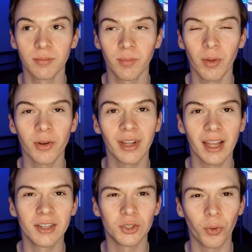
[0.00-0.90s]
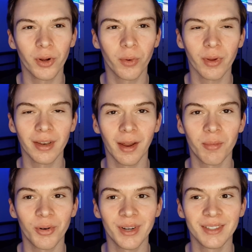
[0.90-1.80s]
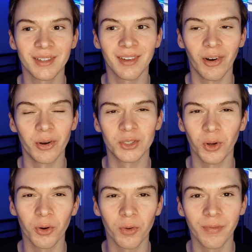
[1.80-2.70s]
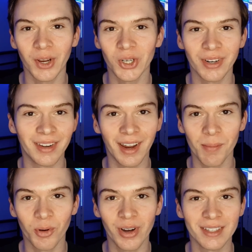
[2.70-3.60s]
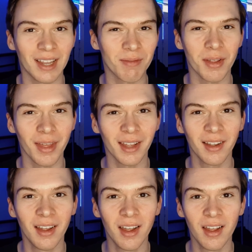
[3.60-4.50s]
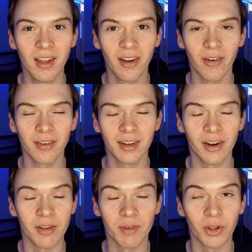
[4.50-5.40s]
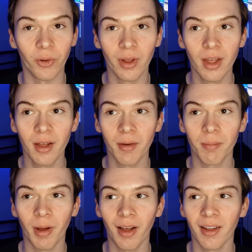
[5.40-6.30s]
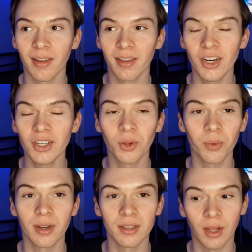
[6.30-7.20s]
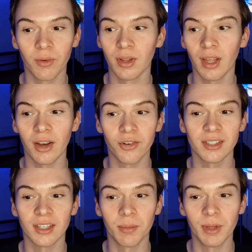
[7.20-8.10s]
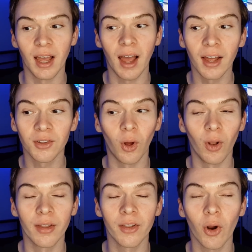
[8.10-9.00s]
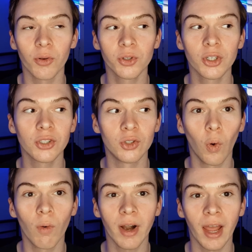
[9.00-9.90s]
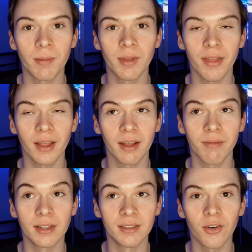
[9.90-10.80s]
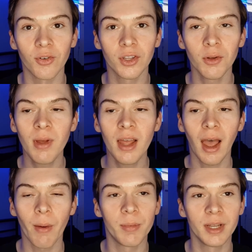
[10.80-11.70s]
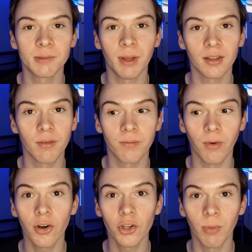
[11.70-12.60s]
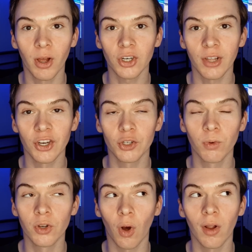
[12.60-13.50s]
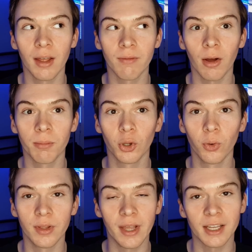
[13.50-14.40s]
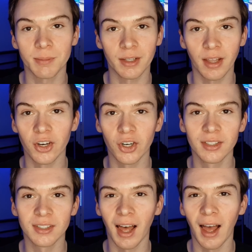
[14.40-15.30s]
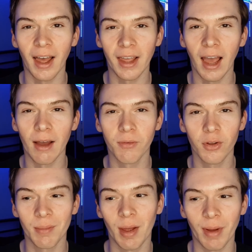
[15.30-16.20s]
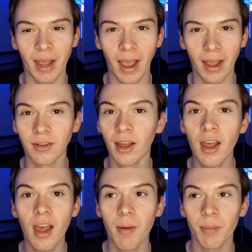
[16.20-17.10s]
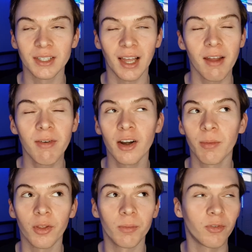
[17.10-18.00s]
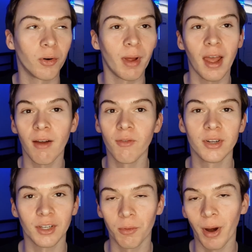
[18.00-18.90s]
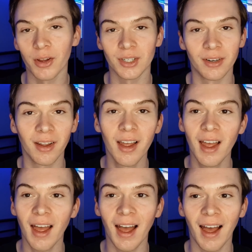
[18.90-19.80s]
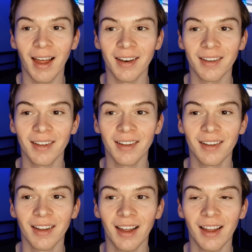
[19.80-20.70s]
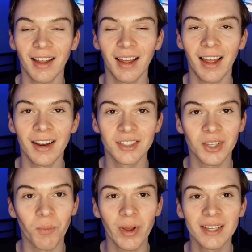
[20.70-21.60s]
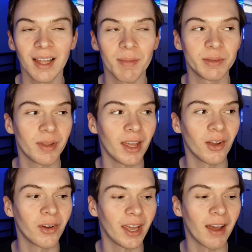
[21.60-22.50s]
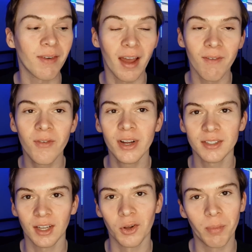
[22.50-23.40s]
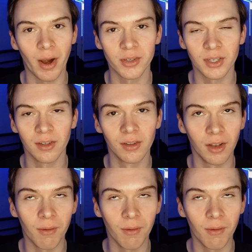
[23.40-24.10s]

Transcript: well, they're like historical contemporaries or historical fiction contemporary. Is that even a thing? I don't even know. But they just don't sound interesting to me at all. They're also just so overhyped that I think that if I did read them, I would be expecting far too much and they just would not live up to the expectations that I have for them in my head because I have heard about them from every single person. And, and in some ways, that makes me think okay, if every single person